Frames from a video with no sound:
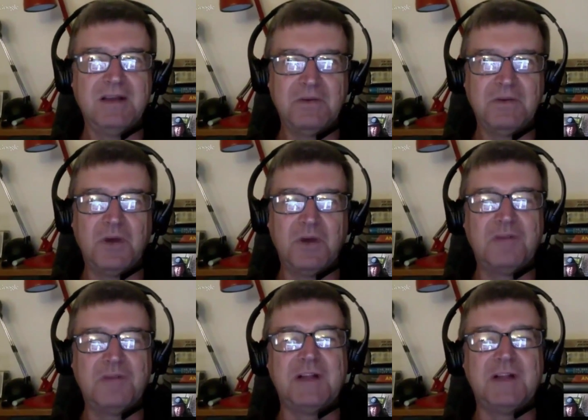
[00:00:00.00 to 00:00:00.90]

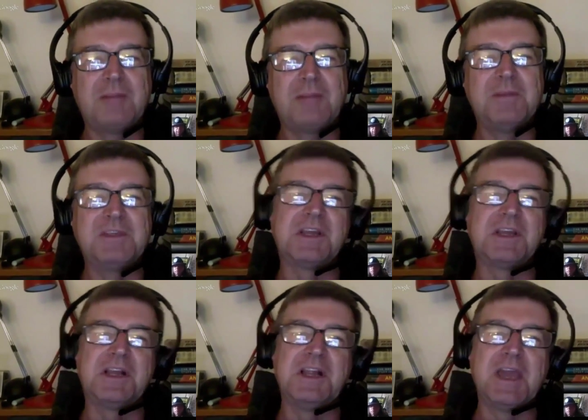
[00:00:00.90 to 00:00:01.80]
wonderful, optimistic
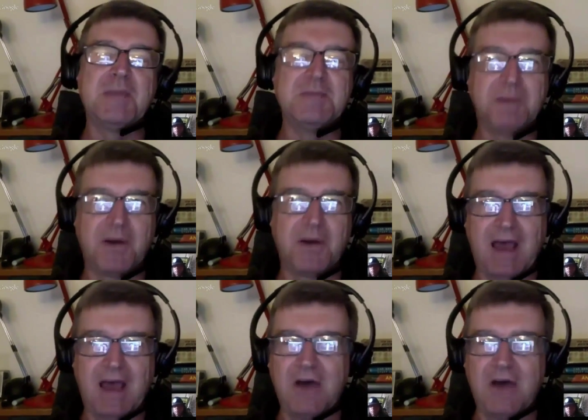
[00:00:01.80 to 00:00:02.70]
claims about
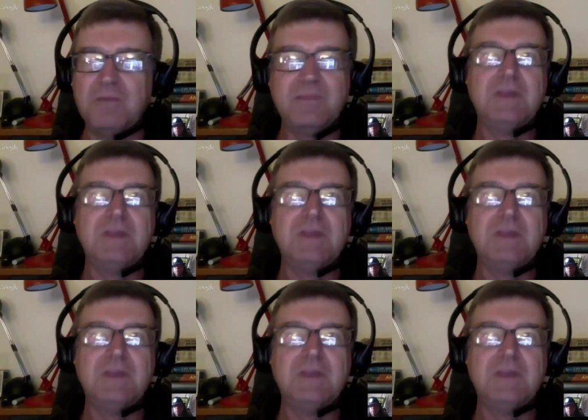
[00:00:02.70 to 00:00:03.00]
how,